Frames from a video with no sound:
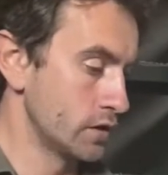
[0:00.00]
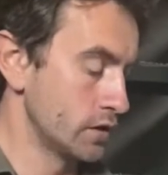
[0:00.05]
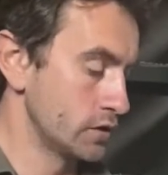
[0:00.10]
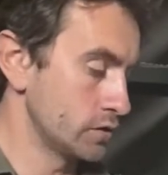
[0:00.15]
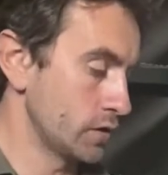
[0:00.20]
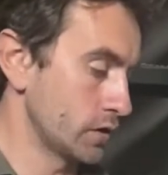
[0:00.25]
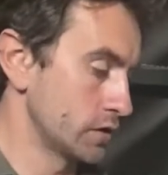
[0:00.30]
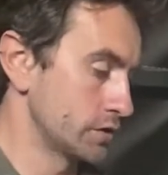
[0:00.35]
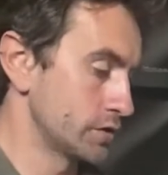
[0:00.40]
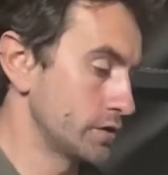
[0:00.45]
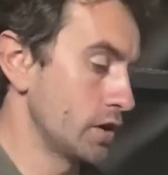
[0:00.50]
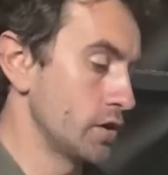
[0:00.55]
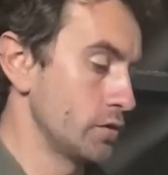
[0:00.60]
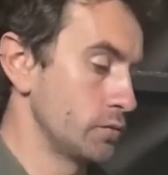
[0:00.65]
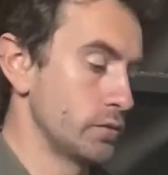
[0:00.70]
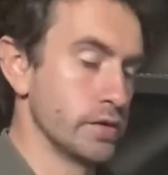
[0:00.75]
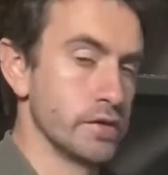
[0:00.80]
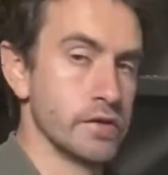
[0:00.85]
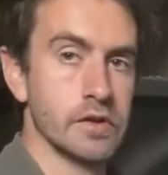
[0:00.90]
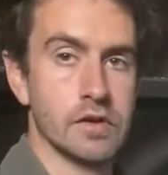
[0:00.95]
So I'm going to start
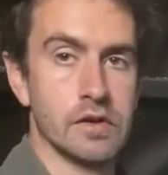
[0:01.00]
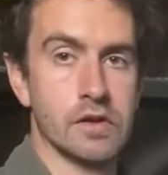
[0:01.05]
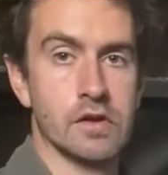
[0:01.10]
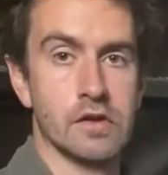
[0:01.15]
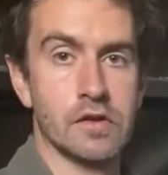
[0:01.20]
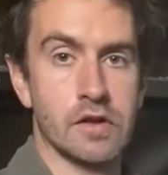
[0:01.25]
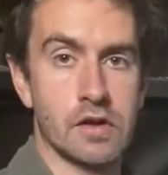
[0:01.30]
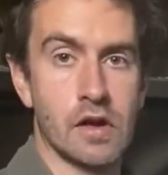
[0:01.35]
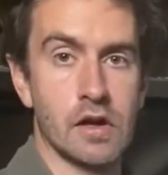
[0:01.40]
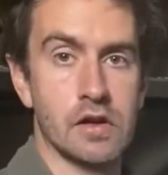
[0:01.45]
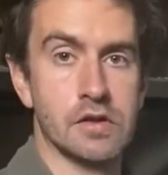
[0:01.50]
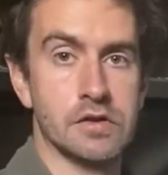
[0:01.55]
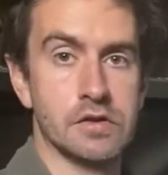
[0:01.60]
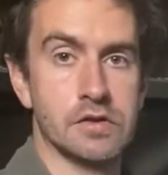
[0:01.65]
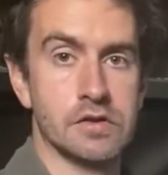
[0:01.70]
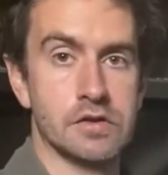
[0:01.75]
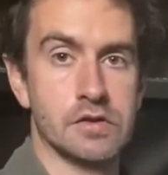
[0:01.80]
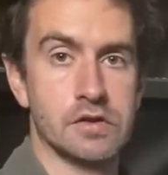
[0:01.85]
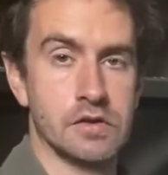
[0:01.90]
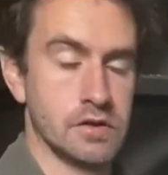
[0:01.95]
with the
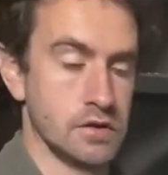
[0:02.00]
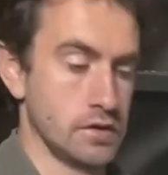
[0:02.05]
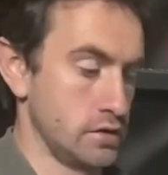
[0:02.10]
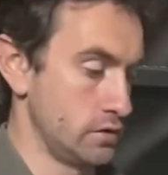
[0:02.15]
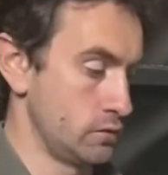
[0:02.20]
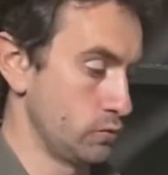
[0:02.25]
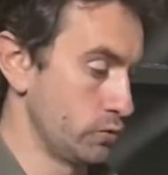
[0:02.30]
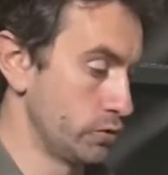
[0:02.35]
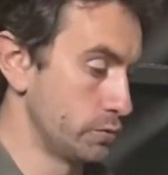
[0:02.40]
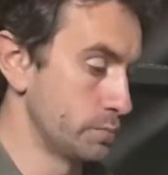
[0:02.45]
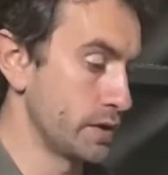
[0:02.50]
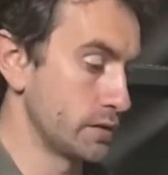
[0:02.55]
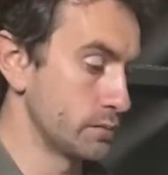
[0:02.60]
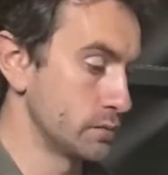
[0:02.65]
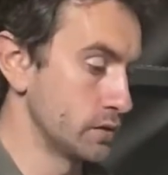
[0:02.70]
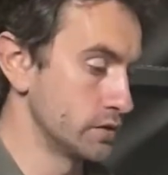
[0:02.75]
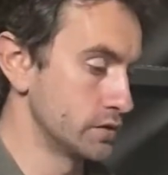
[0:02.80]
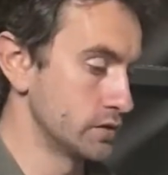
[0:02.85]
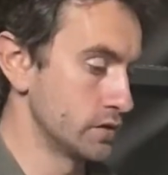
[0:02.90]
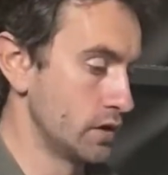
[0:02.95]
colours, or the
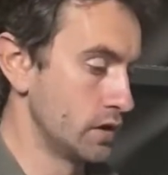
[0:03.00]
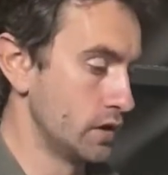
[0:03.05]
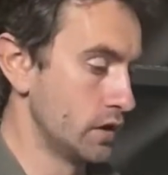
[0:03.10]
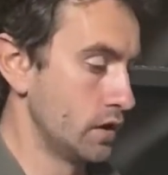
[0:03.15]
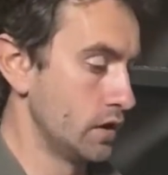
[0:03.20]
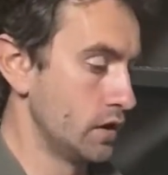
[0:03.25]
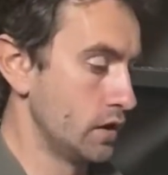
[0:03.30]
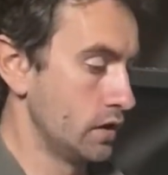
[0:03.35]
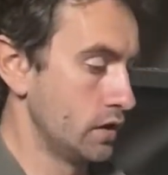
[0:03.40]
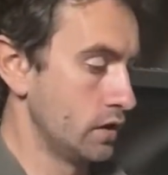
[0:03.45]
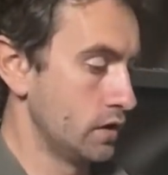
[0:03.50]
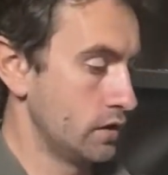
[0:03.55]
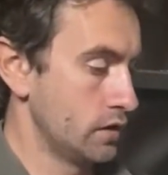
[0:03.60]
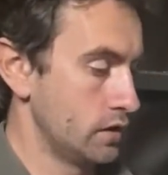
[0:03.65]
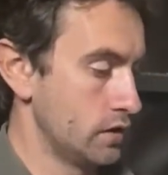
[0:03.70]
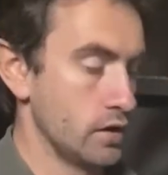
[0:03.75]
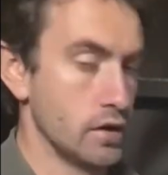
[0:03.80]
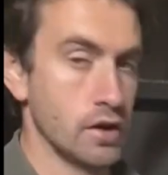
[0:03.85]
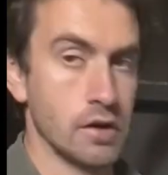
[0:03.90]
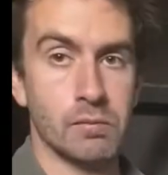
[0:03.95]
pigments.
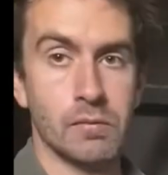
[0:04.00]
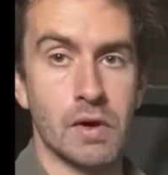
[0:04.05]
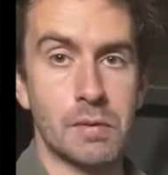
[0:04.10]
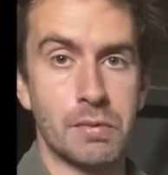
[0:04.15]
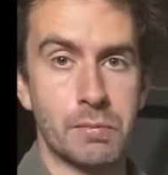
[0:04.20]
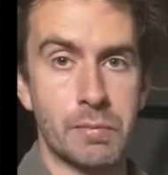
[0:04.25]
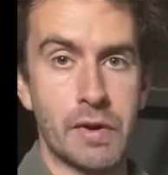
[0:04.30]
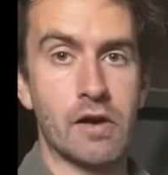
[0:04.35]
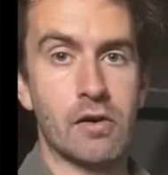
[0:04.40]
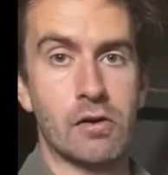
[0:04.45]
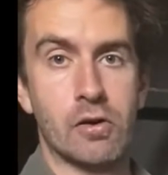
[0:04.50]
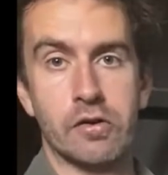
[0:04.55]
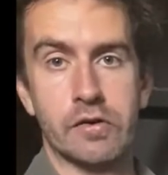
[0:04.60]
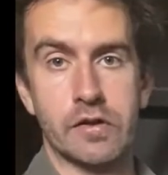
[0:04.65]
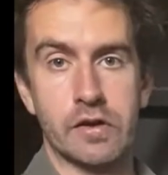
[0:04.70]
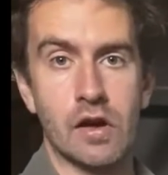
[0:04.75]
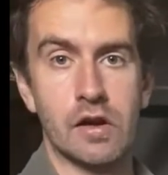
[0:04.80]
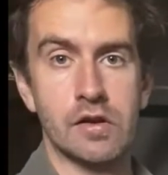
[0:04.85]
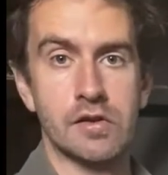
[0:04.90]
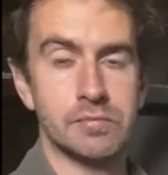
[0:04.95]
I prepare a lot of the
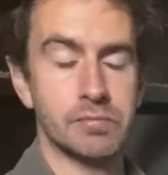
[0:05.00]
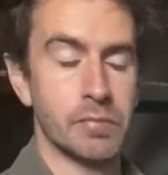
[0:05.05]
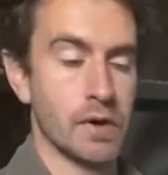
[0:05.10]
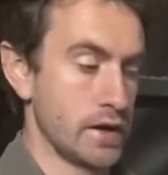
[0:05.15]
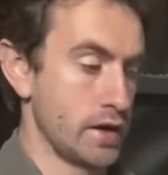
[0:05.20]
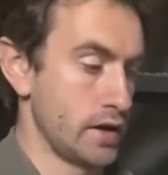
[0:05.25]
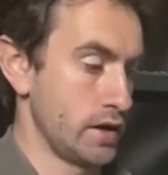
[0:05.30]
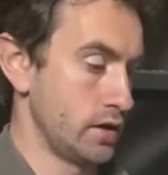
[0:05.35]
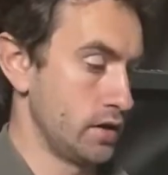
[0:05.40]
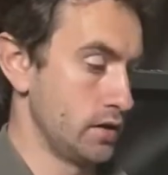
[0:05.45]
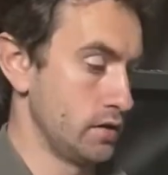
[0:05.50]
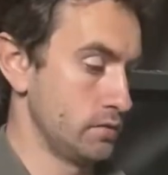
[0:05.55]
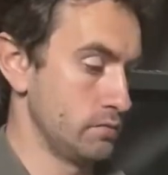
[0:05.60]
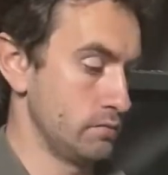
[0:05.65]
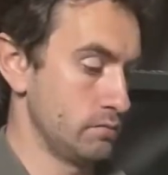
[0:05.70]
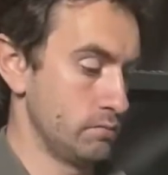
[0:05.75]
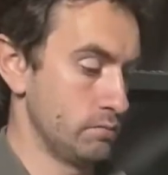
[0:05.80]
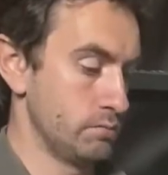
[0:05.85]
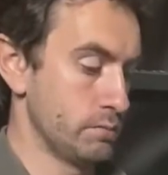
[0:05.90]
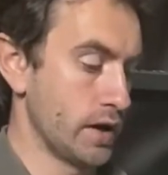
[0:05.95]
colours by
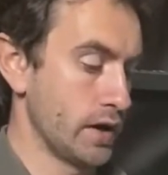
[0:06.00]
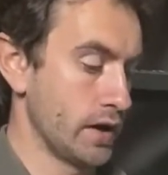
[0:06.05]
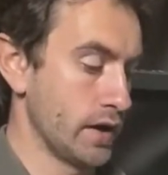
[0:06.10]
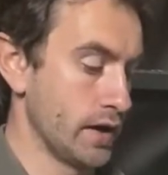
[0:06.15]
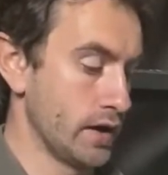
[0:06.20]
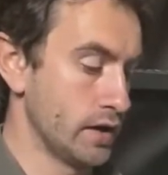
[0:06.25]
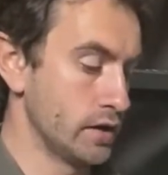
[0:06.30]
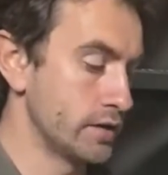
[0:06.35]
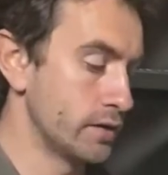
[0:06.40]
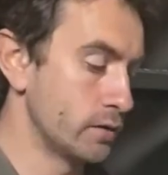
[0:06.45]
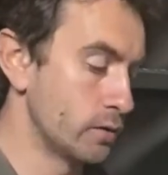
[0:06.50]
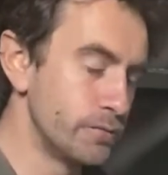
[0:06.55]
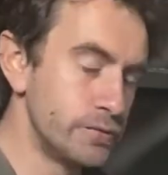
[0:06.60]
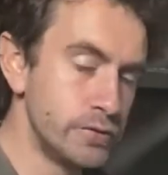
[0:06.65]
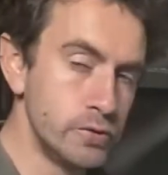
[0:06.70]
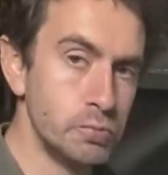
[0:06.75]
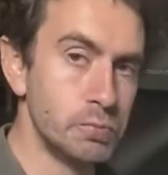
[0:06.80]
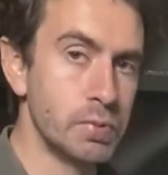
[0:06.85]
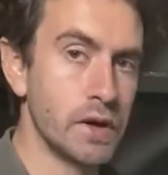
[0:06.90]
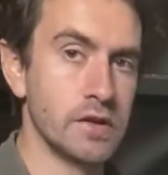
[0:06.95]
hand. There are a
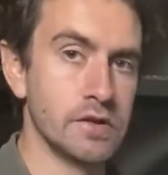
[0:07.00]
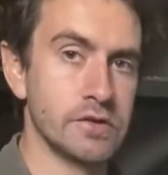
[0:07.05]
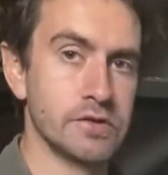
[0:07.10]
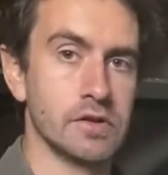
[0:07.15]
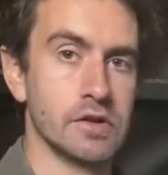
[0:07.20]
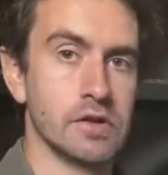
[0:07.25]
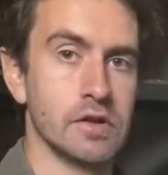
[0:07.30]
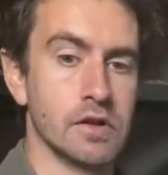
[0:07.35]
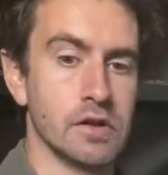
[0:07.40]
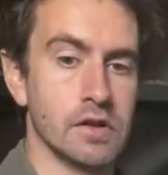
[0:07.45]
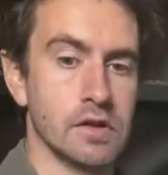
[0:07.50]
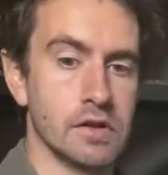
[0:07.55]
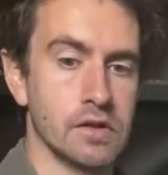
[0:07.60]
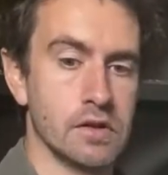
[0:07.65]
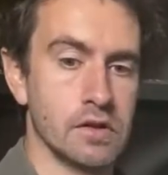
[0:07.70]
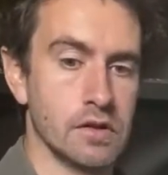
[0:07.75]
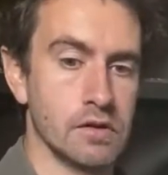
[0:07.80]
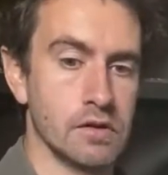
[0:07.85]
few paints that are